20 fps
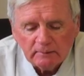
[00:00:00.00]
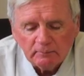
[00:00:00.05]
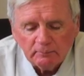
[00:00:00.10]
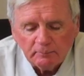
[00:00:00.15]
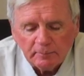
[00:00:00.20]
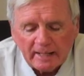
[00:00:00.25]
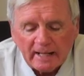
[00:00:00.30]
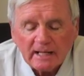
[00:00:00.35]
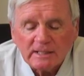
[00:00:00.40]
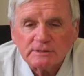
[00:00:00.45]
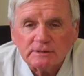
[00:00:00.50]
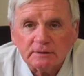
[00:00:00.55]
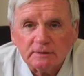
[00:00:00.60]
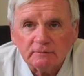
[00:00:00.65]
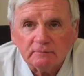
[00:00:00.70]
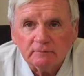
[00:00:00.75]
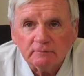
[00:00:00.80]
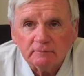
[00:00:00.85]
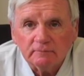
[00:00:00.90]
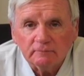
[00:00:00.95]

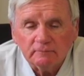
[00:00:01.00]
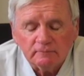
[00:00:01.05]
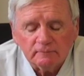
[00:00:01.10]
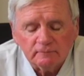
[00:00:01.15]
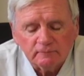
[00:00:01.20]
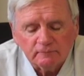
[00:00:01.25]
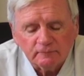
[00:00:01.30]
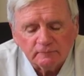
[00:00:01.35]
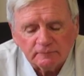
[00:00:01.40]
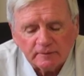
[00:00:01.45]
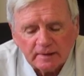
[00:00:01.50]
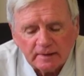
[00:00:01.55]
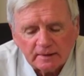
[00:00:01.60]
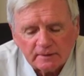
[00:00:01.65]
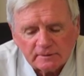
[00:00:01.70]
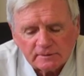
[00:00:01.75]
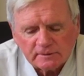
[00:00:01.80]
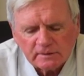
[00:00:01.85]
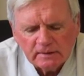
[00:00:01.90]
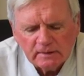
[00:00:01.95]
passionate
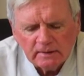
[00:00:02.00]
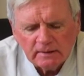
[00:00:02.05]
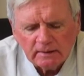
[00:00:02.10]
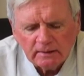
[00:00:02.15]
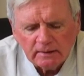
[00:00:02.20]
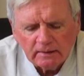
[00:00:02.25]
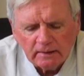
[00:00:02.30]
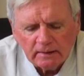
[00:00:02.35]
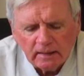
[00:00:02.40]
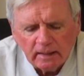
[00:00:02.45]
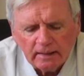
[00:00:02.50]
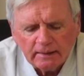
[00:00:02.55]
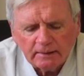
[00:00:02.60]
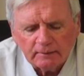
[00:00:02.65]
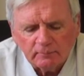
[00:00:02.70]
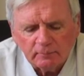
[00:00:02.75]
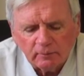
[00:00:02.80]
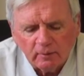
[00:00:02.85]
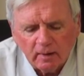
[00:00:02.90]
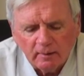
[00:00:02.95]
fans. I
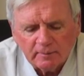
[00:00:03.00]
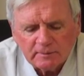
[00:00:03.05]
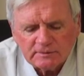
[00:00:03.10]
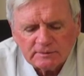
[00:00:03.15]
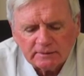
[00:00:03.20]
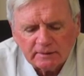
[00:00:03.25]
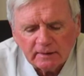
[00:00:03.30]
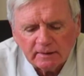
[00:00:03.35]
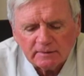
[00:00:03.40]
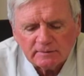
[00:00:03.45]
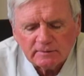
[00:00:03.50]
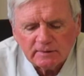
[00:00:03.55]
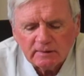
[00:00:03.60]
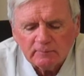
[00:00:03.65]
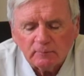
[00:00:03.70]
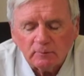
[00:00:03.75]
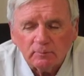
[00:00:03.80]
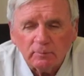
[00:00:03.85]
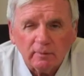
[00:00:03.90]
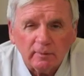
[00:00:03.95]
can promise you that our
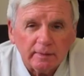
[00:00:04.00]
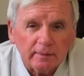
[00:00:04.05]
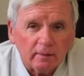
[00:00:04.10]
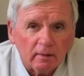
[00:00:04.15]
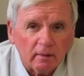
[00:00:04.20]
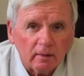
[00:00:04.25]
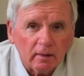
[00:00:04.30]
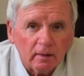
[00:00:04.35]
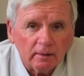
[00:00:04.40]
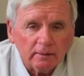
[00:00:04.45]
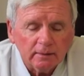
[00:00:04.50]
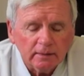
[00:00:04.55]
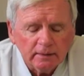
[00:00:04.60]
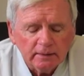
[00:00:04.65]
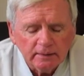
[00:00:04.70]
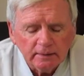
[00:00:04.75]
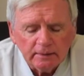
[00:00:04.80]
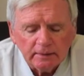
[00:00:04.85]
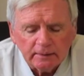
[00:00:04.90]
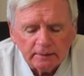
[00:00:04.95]
team will play hard,
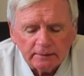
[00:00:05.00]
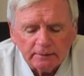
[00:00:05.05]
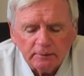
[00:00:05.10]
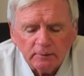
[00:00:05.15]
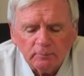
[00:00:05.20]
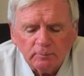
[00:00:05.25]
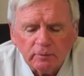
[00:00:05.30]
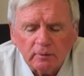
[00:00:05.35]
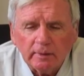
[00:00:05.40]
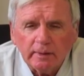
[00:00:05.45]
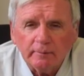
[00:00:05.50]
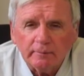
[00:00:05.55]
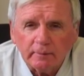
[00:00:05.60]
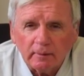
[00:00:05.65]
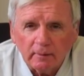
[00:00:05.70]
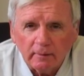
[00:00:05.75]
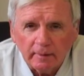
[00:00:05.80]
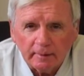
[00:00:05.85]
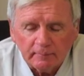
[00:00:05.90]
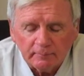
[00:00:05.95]
and they'll play with a
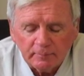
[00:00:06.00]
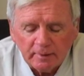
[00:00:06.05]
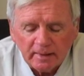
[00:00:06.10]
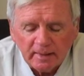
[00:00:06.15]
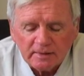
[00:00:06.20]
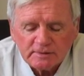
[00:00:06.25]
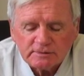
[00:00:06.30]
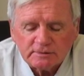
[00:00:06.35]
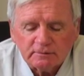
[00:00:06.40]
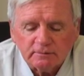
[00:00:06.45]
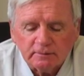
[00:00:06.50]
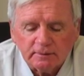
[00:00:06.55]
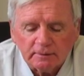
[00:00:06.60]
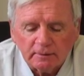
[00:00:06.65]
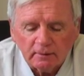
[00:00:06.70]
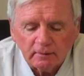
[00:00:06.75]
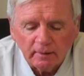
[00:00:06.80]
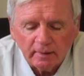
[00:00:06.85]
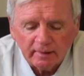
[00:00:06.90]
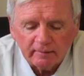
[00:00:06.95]
lot of passion and
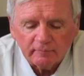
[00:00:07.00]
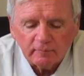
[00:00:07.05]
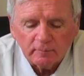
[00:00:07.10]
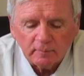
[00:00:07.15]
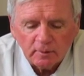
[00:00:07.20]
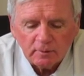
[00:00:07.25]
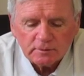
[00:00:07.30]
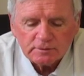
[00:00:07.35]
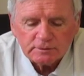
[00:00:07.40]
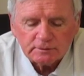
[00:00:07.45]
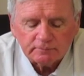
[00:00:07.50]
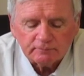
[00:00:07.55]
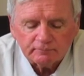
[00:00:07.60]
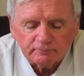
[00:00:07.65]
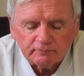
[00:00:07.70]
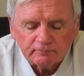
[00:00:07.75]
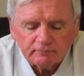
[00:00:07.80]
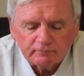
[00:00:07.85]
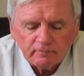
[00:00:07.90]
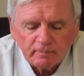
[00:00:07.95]
a lot of emotion.
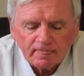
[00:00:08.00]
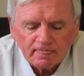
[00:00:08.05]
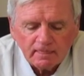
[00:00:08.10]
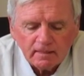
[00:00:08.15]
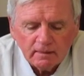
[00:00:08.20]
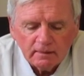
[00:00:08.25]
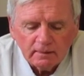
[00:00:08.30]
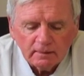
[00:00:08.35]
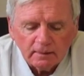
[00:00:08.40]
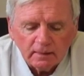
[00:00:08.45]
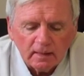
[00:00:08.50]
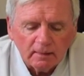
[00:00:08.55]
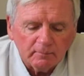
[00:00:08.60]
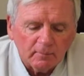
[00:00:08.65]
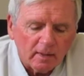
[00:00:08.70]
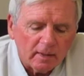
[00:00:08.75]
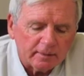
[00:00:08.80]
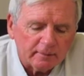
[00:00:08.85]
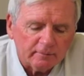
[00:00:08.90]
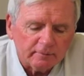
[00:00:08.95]
Our
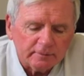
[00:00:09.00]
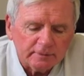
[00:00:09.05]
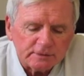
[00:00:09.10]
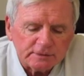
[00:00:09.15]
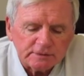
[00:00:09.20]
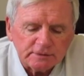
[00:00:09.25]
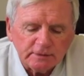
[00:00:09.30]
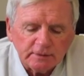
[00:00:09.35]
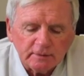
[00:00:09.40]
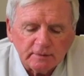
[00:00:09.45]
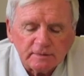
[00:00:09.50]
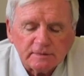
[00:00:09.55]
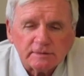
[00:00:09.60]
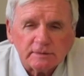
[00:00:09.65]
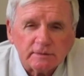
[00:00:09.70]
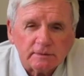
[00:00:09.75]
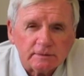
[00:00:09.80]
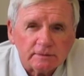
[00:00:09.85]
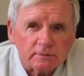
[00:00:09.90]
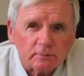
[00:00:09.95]
motto this year
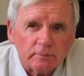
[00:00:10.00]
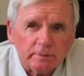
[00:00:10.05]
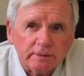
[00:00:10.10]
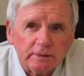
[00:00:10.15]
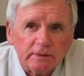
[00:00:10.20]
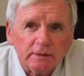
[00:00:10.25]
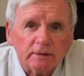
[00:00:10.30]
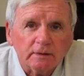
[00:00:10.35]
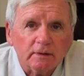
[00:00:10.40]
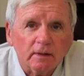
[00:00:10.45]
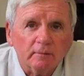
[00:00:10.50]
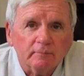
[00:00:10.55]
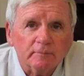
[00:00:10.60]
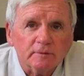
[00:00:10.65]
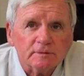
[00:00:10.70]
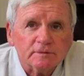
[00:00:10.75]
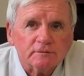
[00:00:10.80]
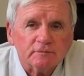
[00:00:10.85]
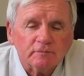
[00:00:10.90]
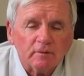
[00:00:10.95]
is we didn't come
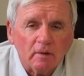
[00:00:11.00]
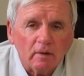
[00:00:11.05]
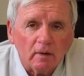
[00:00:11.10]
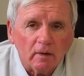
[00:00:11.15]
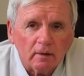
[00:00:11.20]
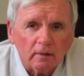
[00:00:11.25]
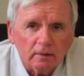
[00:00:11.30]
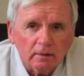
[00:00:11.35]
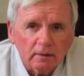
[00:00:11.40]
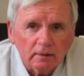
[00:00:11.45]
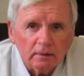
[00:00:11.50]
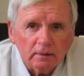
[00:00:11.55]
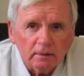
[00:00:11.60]
this far